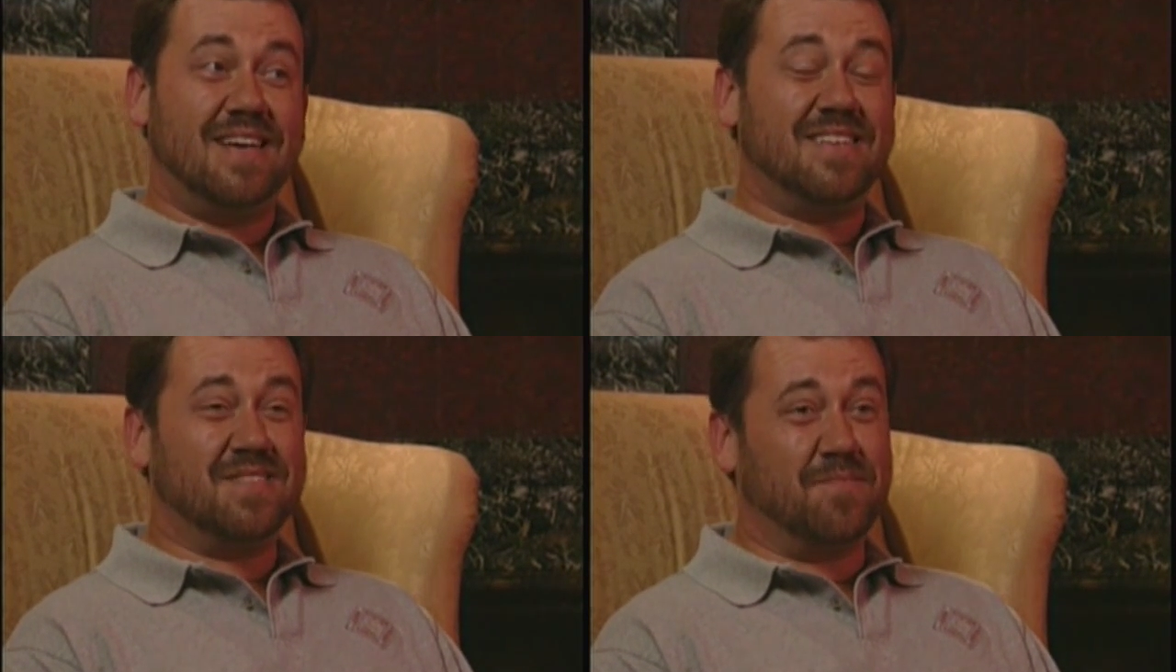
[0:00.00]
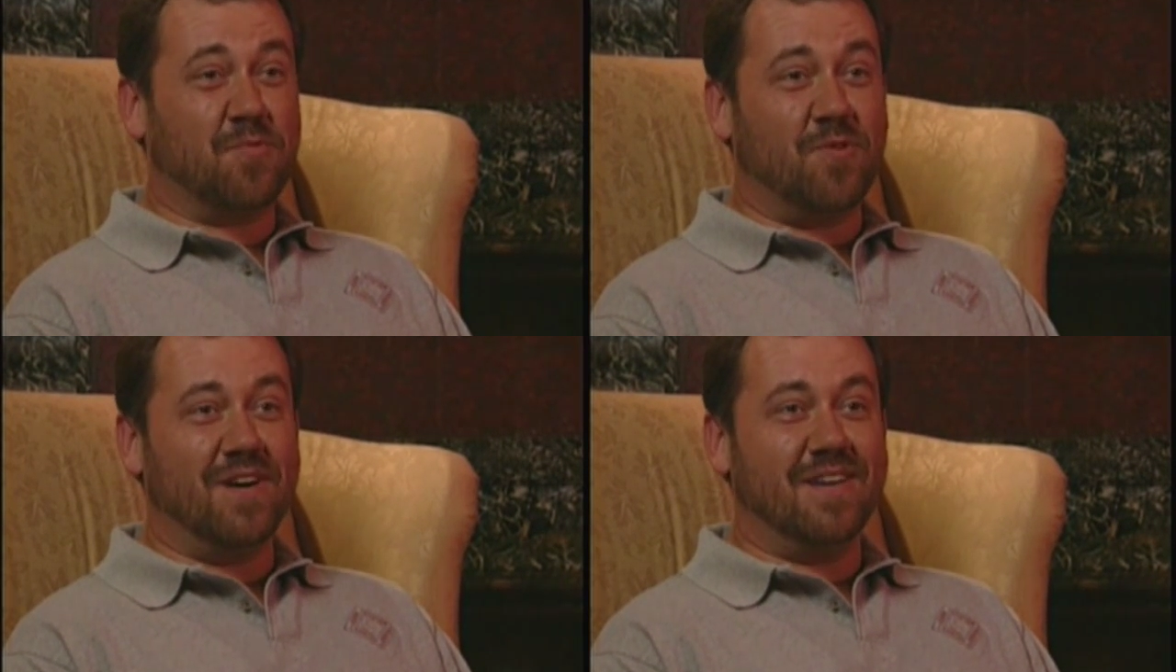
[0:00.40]
as
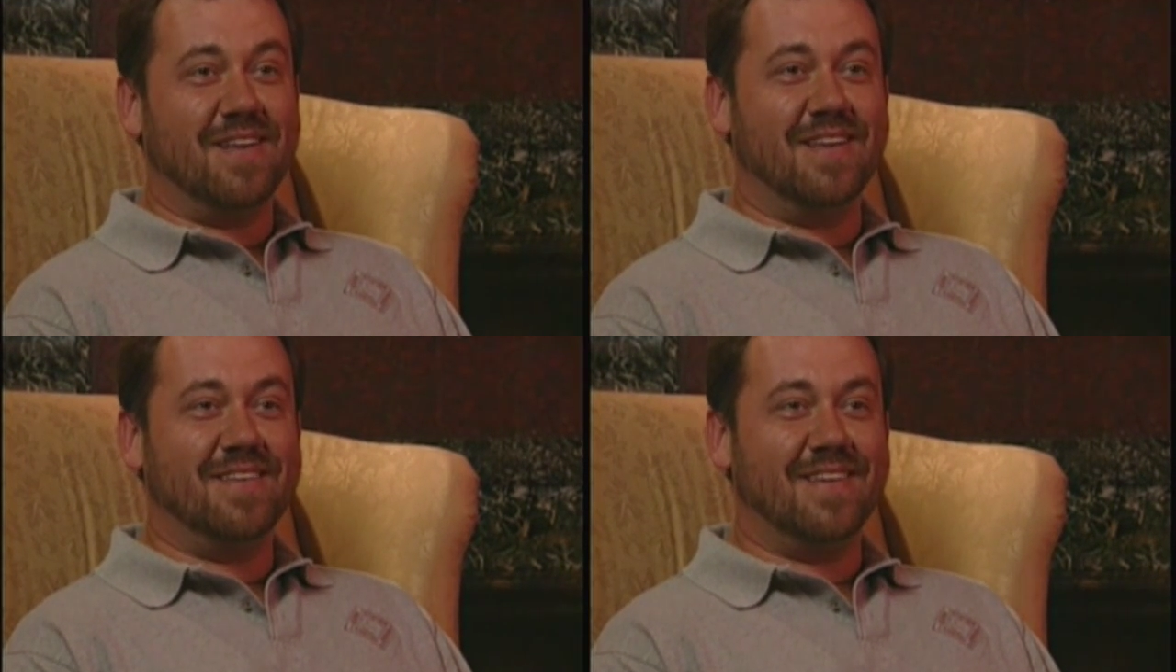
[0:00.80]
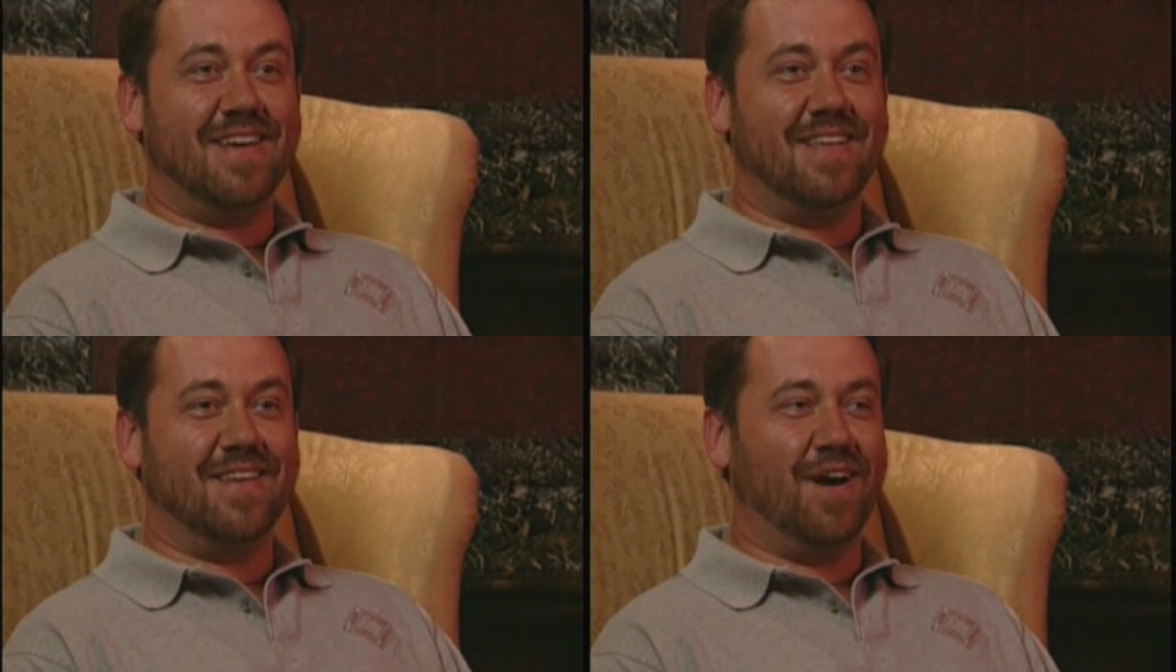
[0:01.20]
number one,
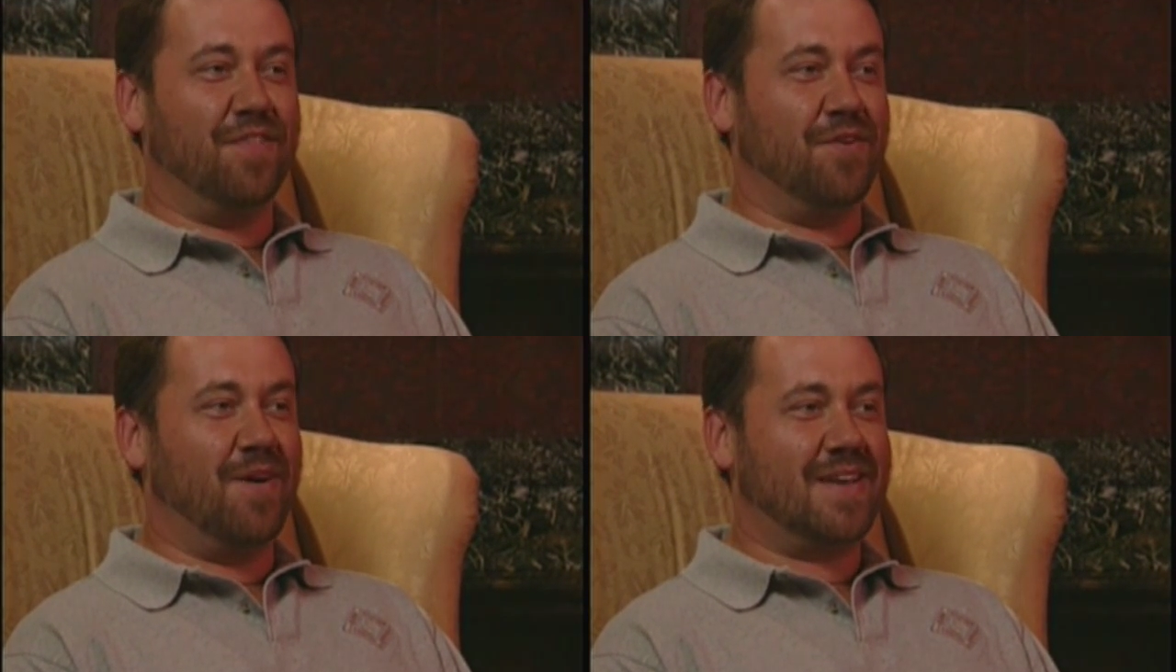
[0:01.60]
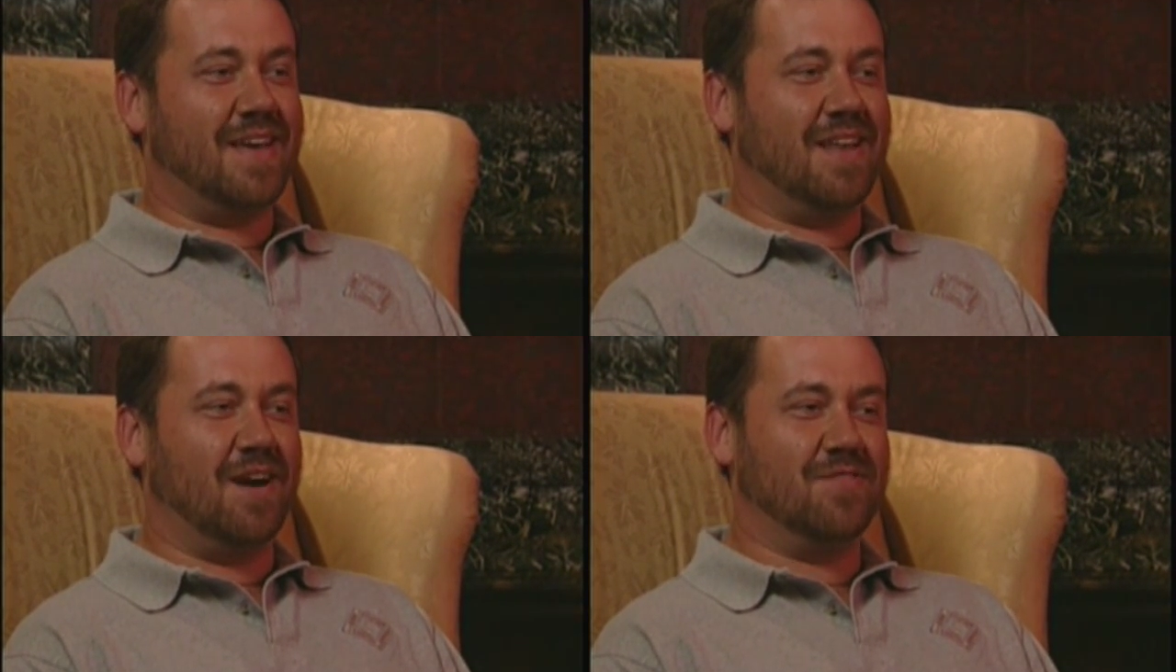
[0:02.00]
and although I
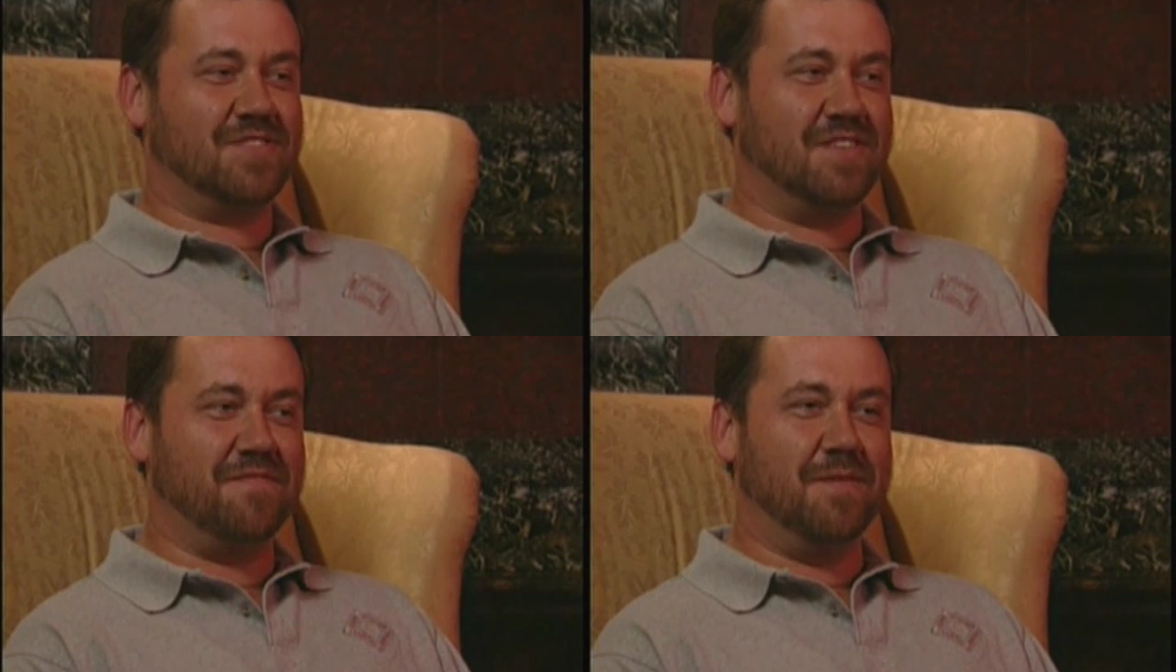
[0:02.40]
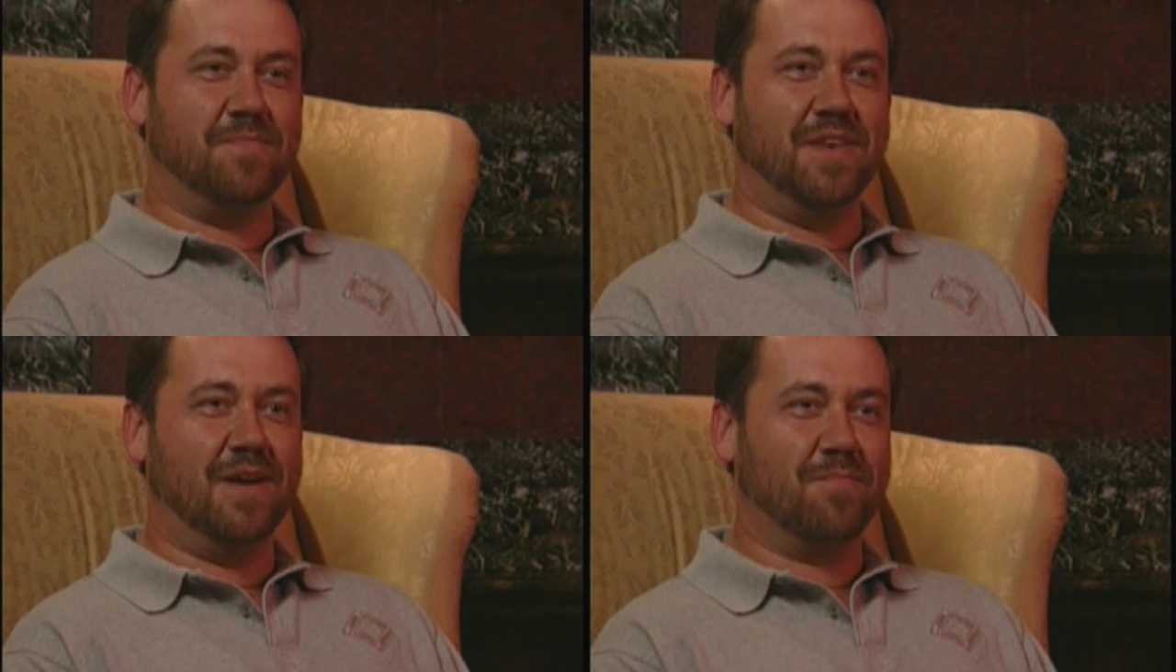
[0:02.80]
can't always give
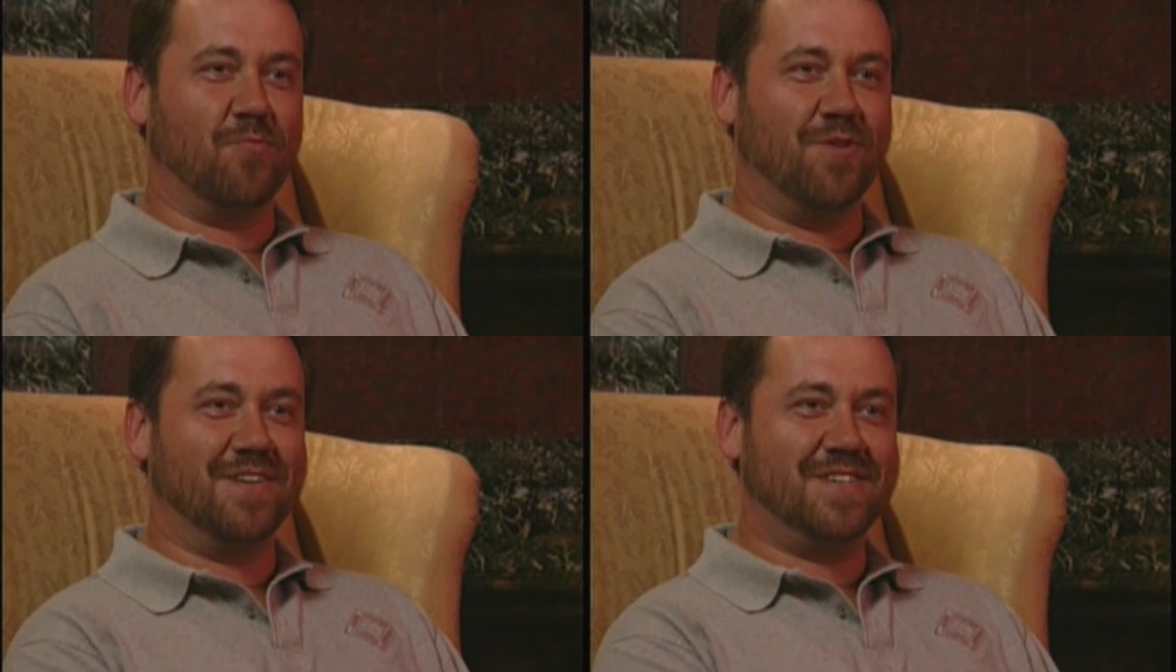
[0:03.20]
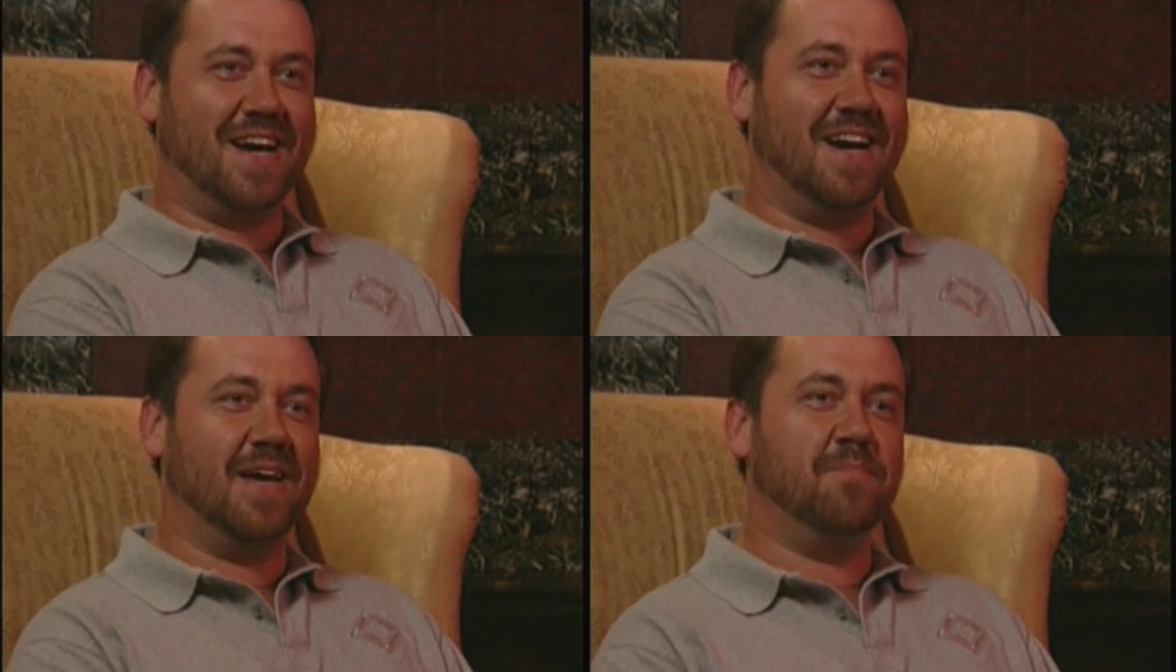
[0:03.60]
them the number one
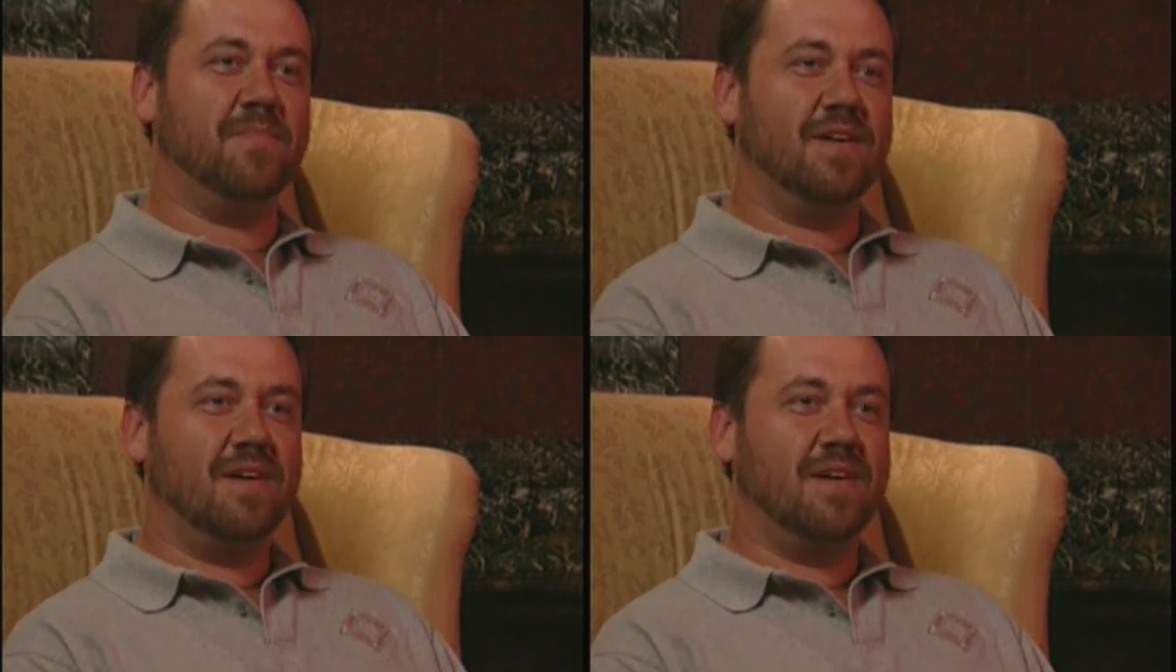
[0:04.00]
time,